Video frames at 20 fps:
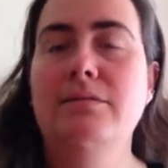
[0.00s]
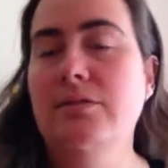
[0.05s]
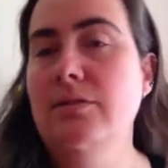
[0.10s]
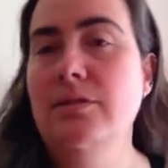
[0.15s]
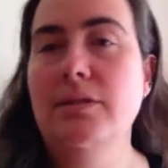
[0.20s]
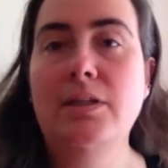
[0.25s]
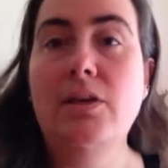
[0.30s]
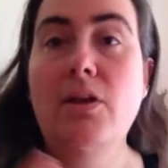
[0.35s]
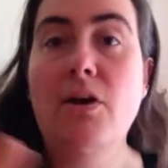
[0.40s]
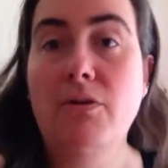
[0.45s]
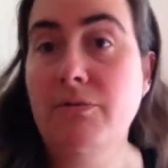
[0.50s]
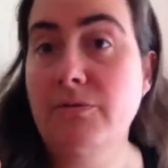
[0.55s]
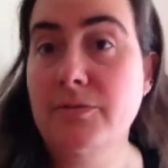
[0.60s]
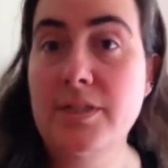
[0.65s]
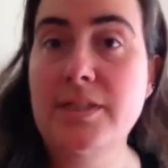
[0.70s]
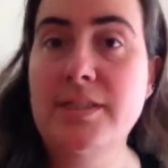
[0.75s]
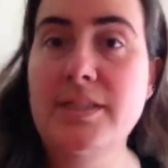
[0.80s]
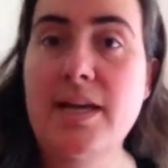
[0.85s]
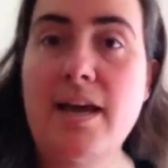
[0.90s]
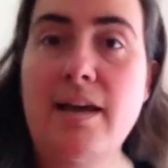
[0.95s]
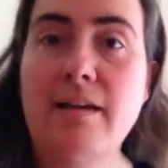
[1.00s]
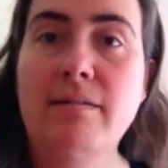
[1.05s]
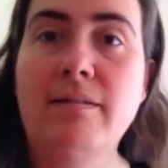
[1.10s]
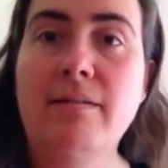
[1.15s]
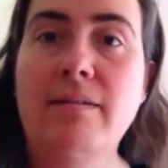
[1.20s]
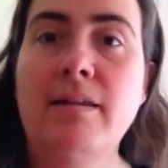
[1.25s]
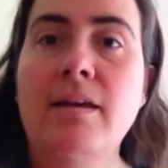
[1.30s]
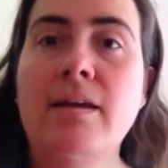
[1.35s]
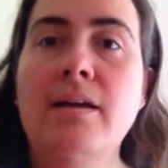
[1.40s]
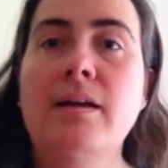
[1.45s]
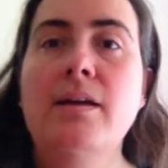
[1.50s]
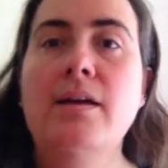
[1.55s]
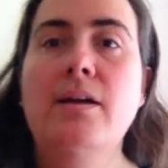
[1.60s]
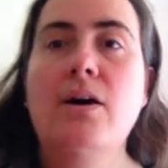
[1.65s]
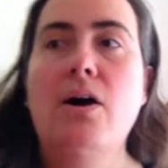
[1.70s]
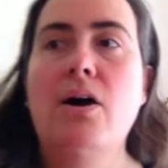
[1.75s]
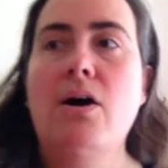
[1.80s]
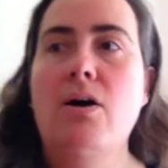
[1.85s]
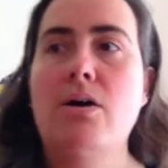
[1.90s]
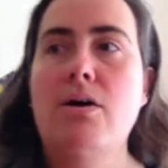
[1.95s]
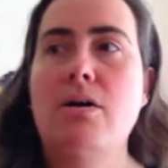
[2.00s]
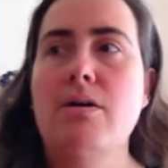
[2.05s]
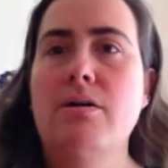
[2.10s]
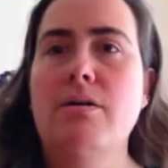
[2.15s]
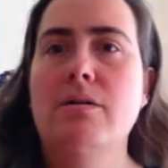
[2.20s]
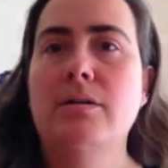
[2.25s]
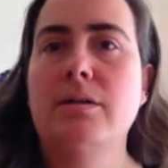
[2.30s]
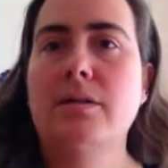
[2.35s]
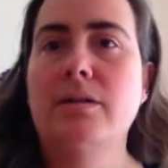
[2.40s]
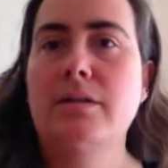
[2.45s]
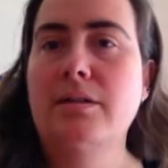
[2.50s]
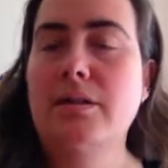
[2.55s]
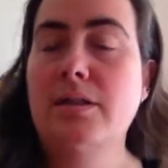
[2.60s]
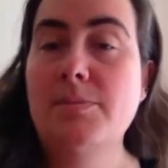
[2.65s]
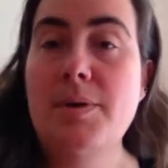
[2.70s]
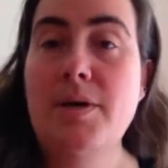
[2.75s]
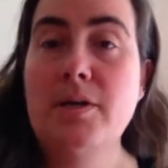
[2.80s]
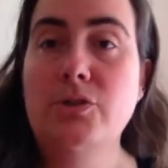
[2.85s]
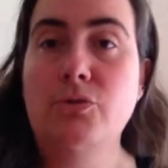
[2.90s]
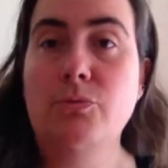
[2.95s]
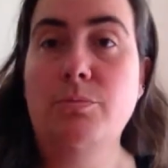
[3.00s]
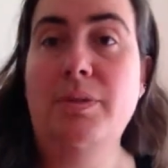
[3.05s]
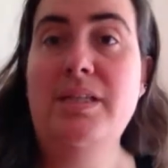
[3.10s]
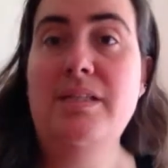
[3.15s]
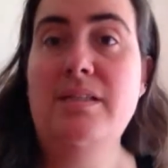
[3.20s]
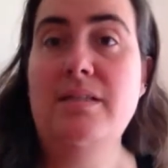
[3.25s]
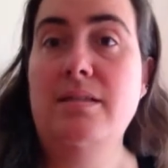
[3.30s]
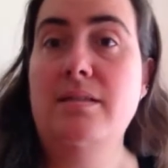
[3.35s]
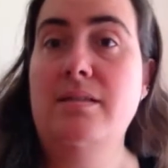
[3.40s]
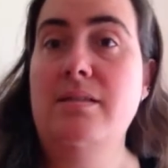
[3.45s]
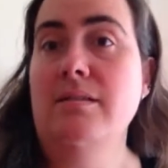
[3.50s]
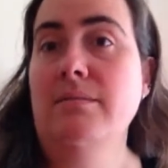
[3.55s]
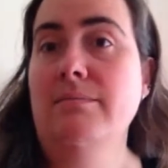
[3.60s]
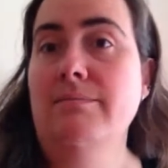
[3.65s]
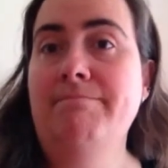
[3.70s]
love to death are commercial pieces,